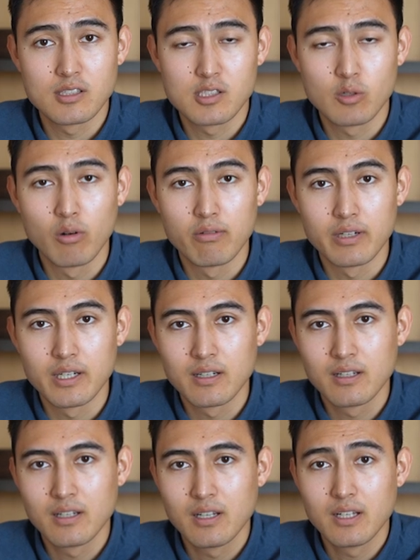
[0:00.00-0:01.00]
Solver.
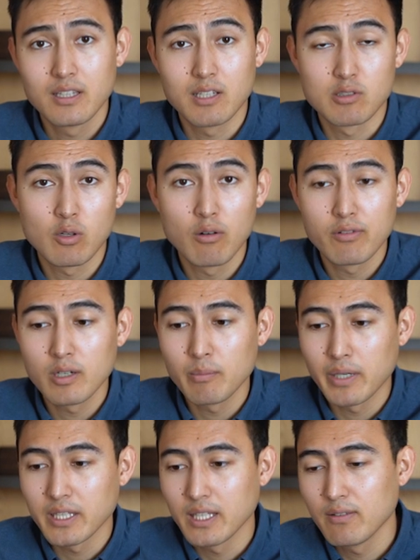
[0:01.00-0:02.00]
Now Solver
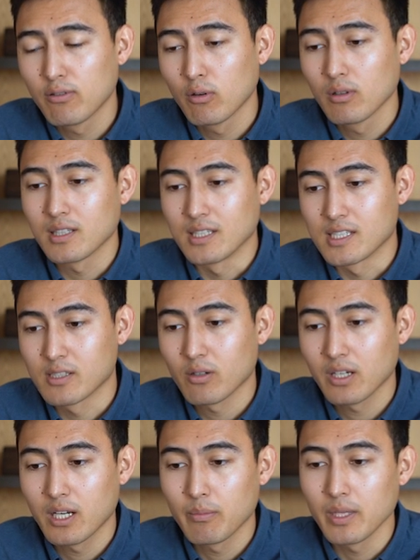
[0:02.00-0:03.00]
by default is
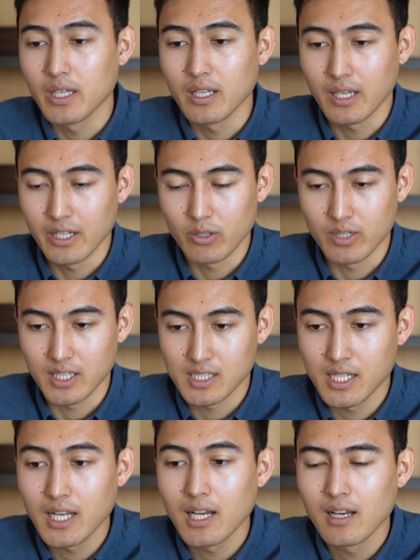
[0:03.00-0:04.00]
not gonna be in your
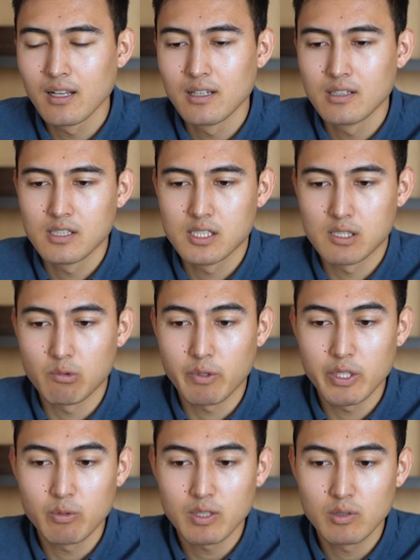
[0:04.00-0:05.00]
Excel. So
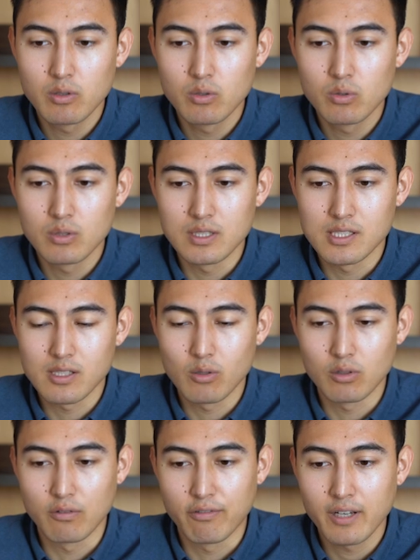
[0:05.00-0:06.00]
what you want to do is
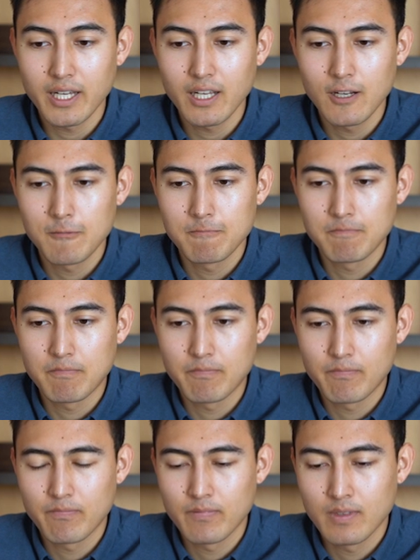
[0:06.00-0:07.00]
go to File,
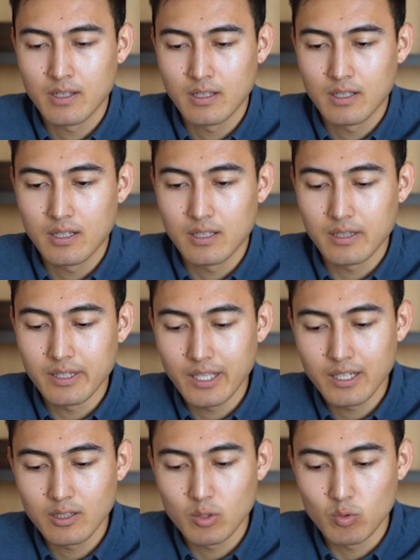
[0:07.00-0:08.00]

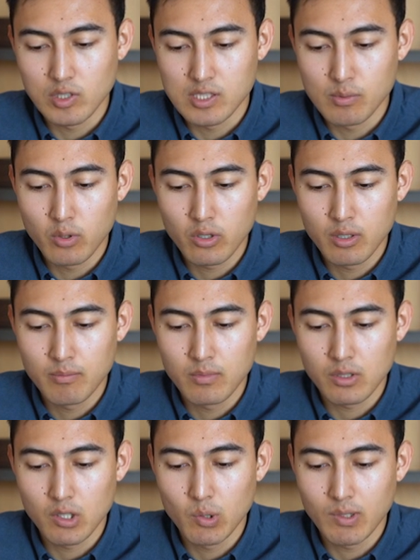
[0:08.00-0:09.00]
then towards the
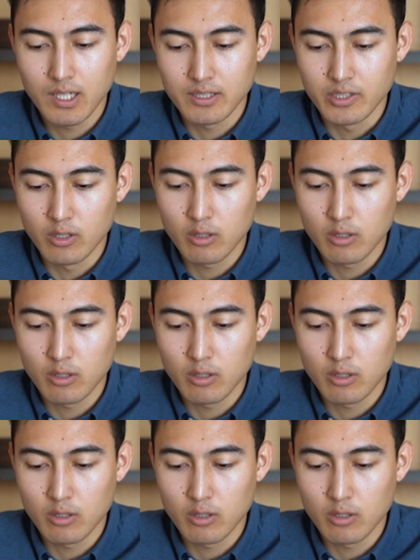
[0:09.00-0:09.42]
bottom, go under